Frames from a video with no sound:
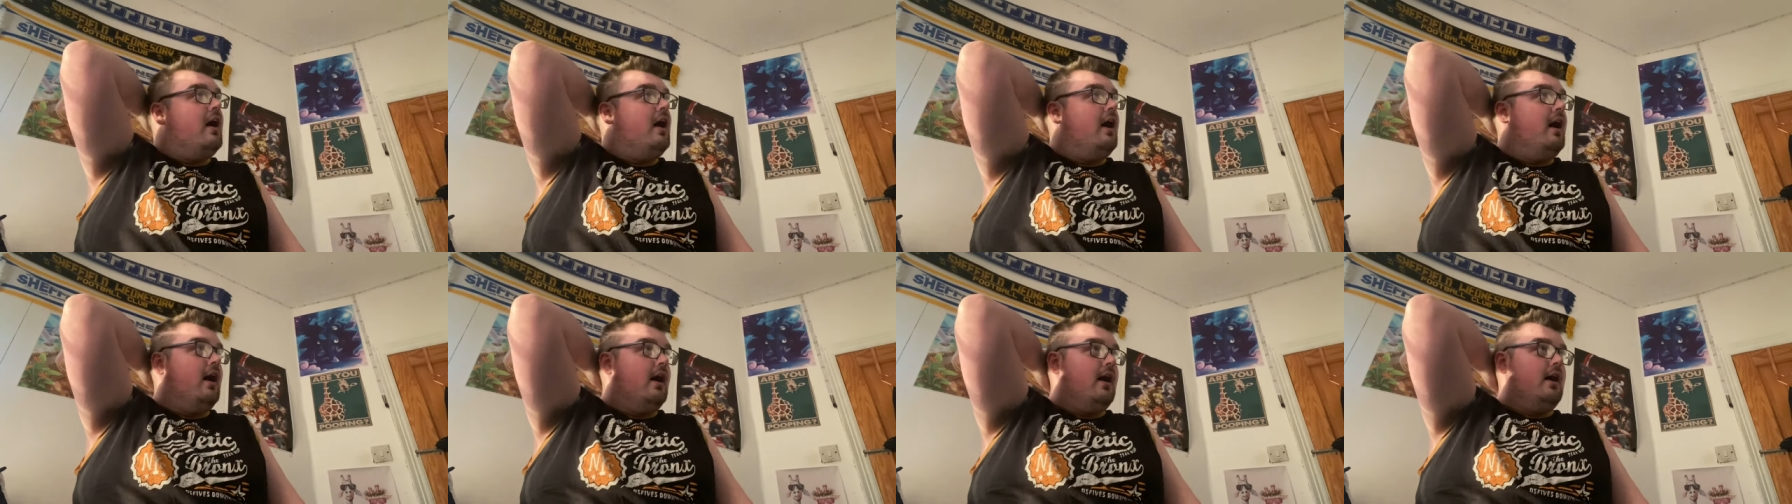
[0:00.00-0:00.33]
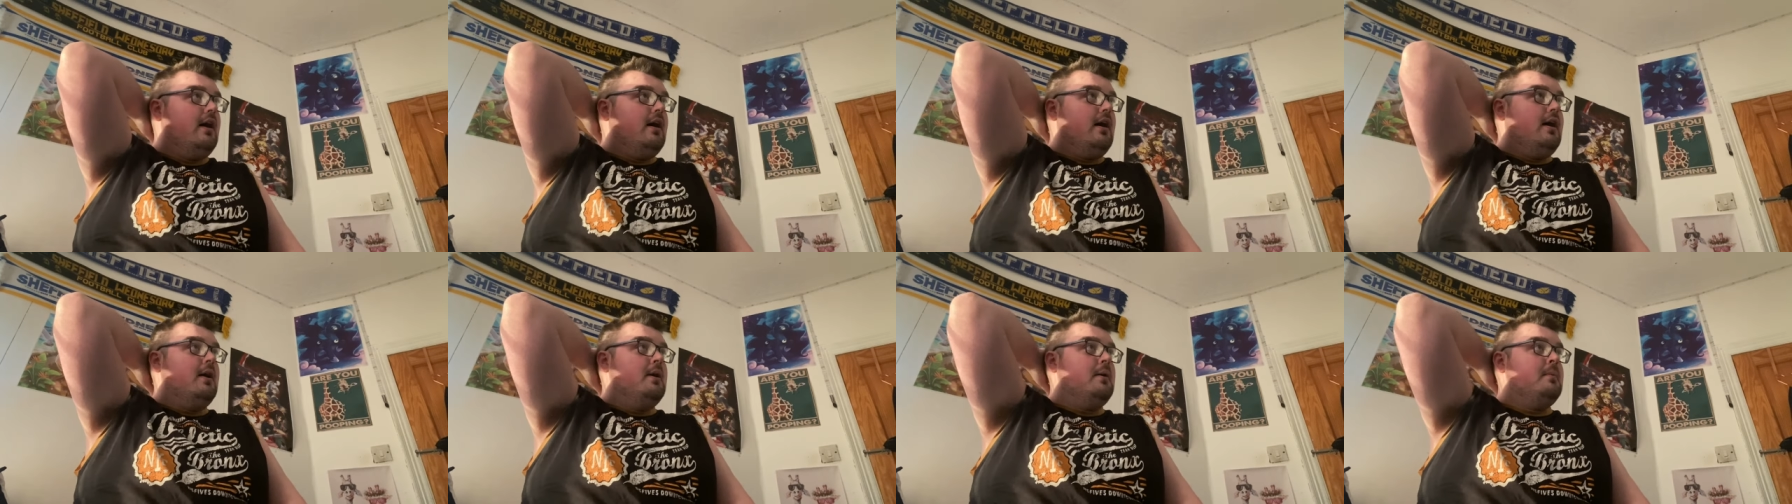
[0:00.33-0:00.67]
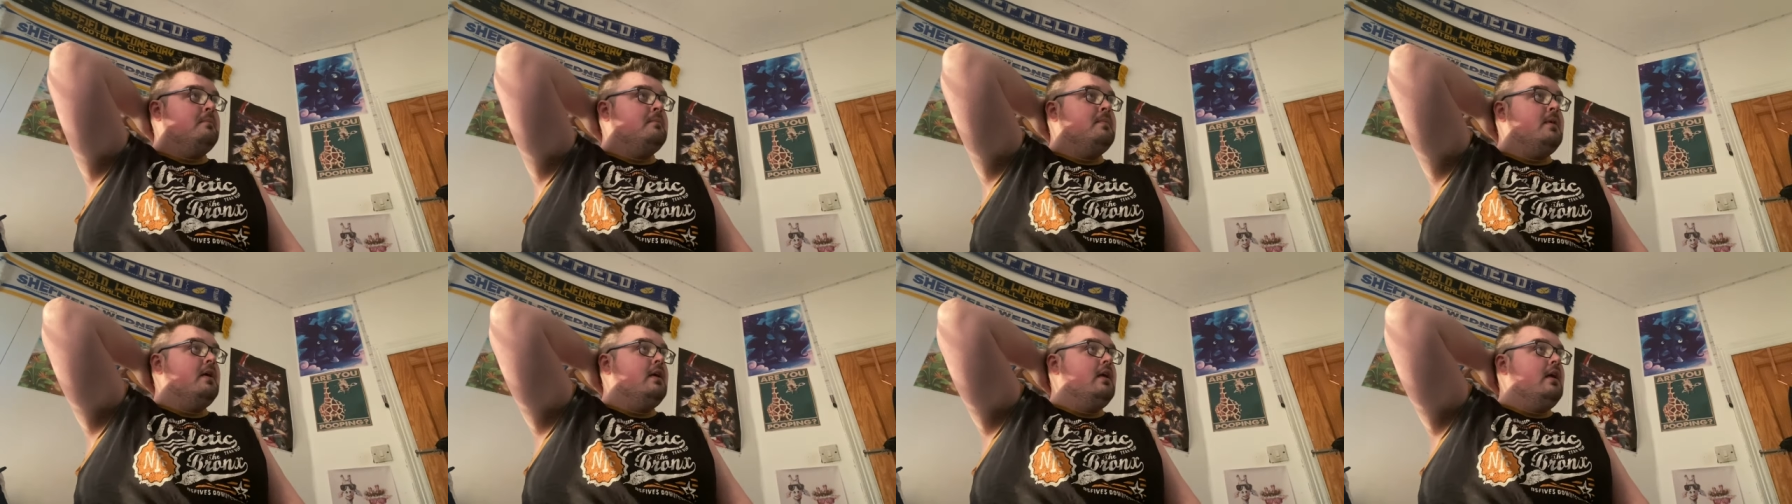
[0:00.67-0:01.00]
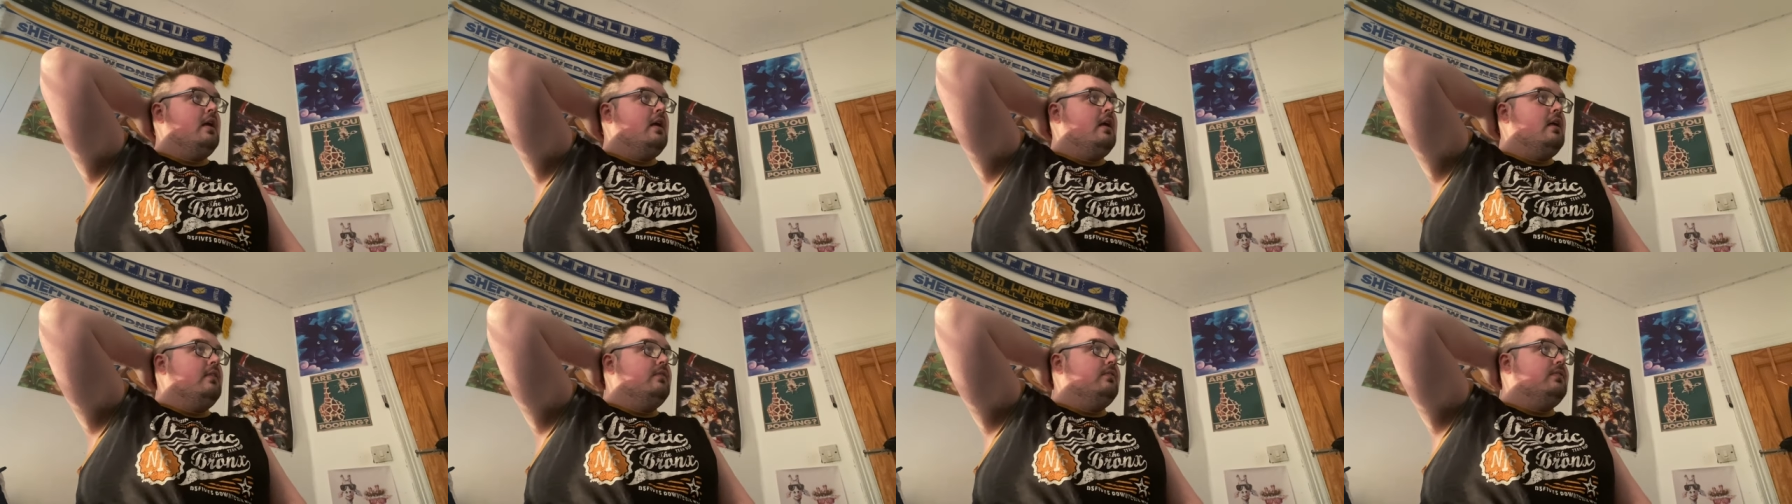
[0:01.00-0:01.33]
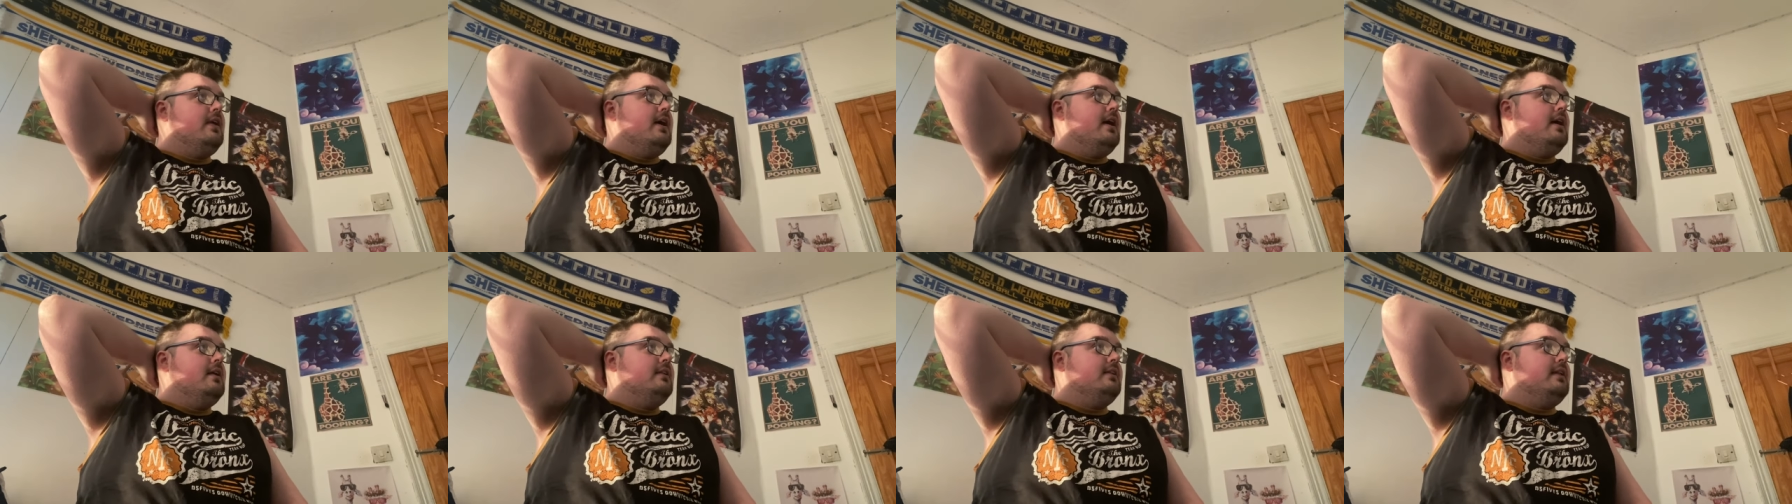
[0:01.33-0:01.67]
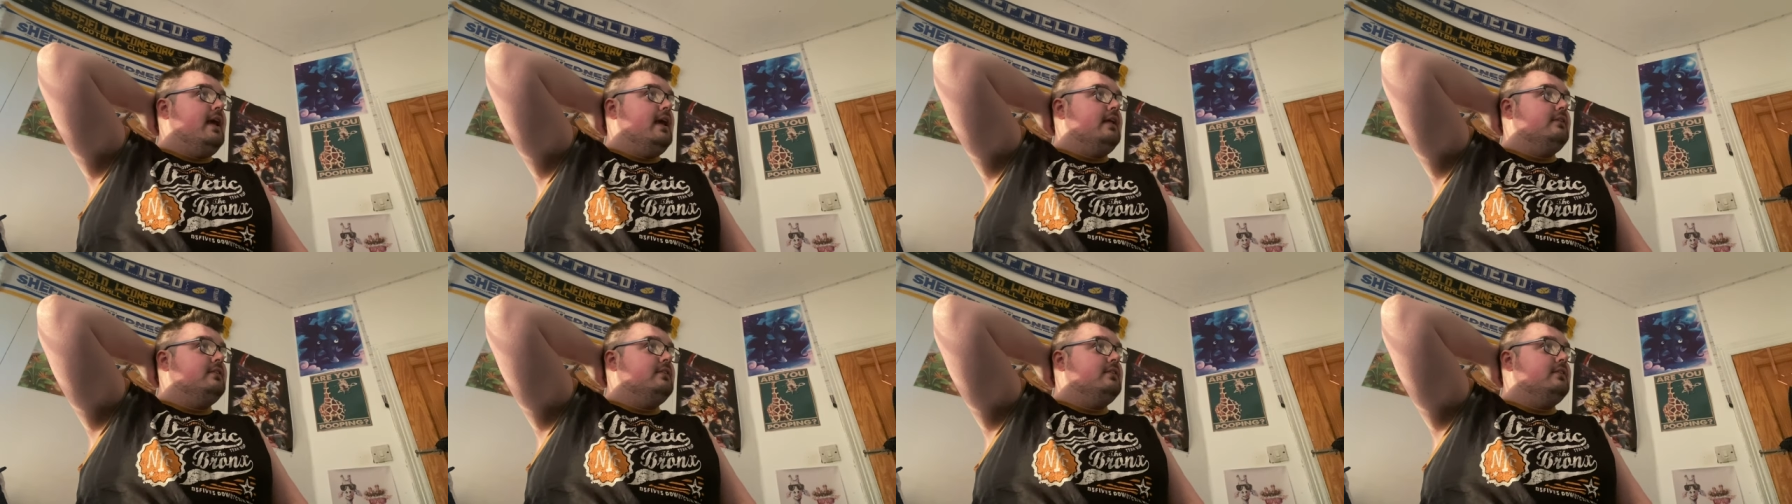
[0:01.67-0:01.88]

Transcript: um, the